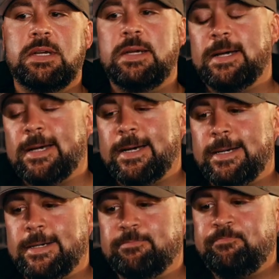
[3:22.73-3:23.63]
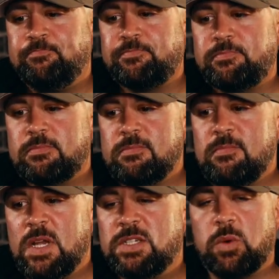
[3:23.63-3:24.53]
Um,
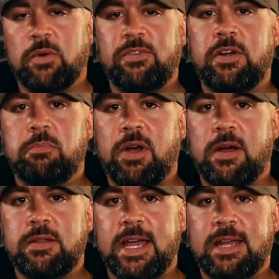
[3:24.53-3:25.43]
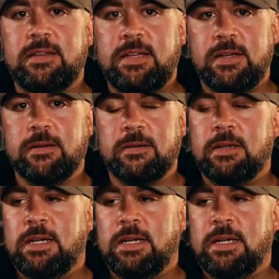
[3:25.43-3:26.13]
so we're very proud of that here.